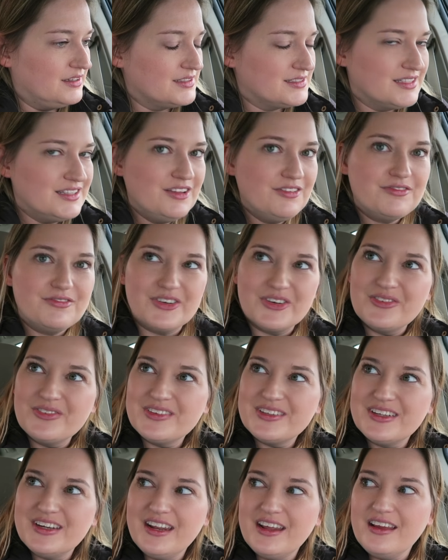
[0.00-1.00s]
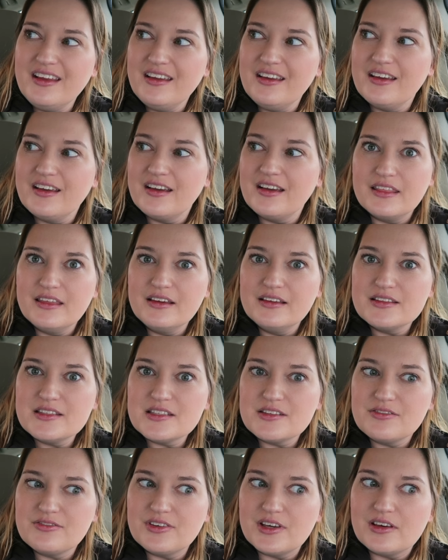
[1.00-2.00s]
Is it the 5th today? I think
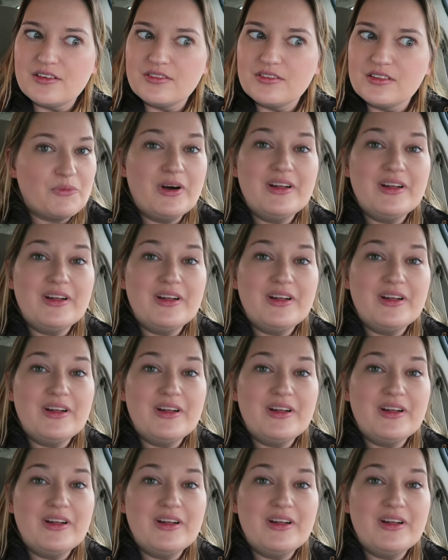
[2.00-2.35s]
it's the 5th.